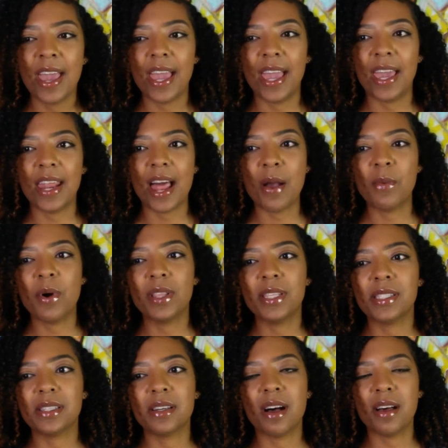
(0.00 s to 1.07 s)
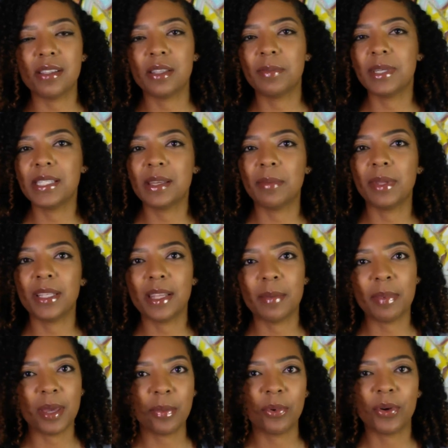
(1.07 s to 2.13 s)
and I want this to also be something that
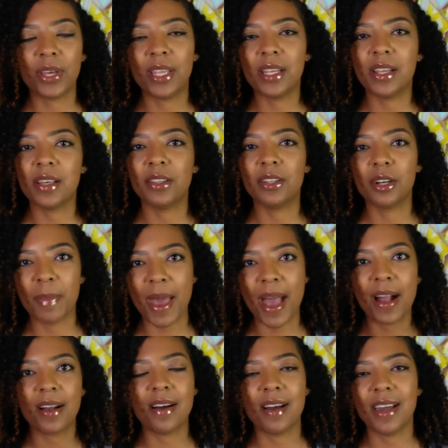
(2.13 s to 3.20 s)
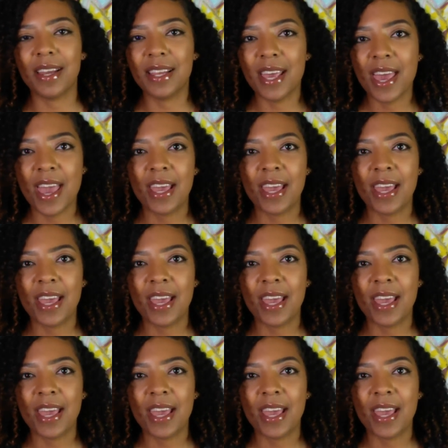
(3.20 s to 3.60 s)
people can look back on,